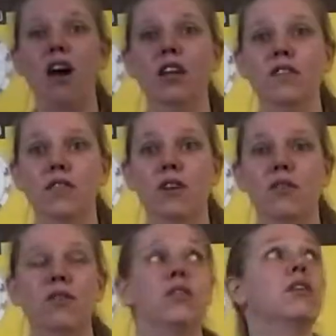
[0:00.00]
of
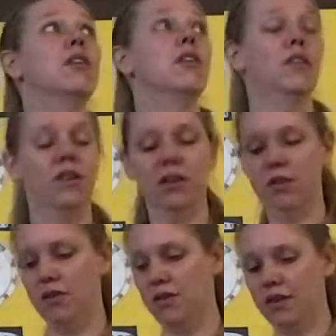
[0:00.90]
those. Oh, there
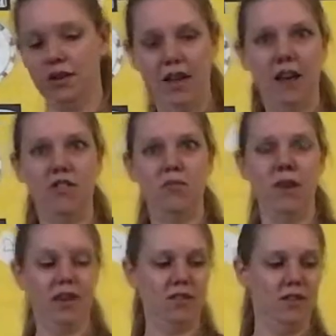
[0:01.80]
goes the classroom
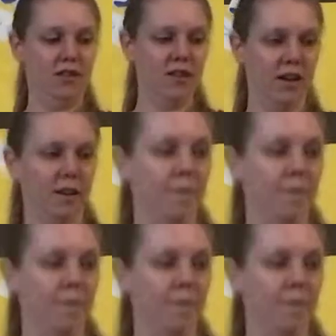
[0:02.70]
lights. Just a second.